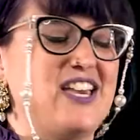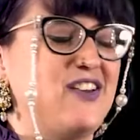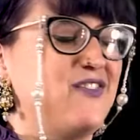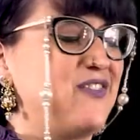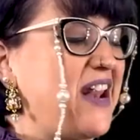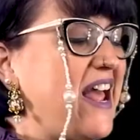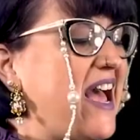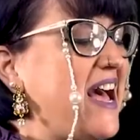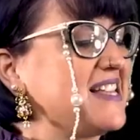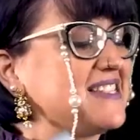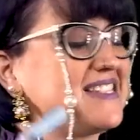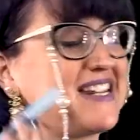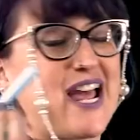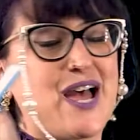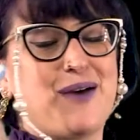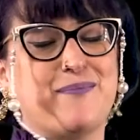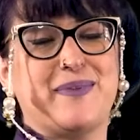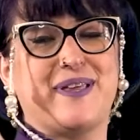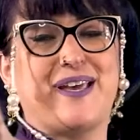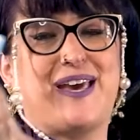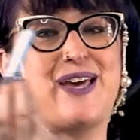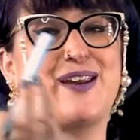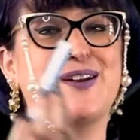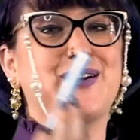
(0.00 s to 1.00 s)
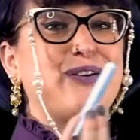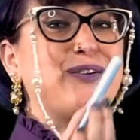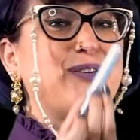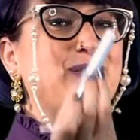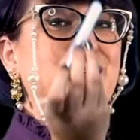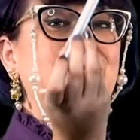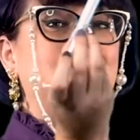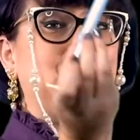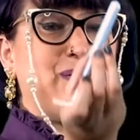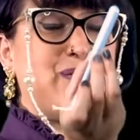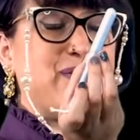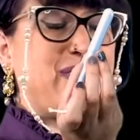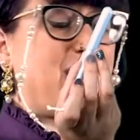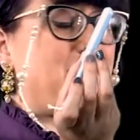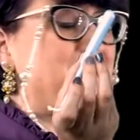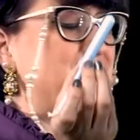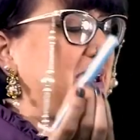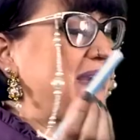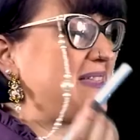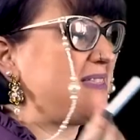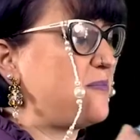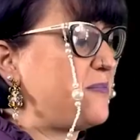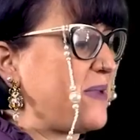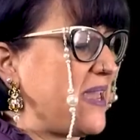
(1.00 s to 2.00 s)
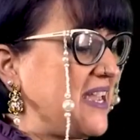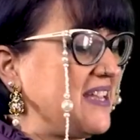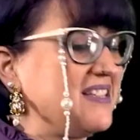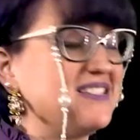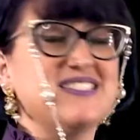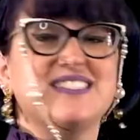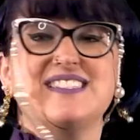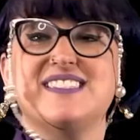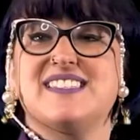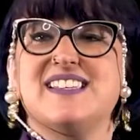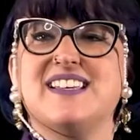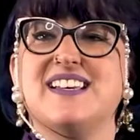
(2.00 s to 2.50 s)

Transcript: If it has an applicator, you'll hold that by the base,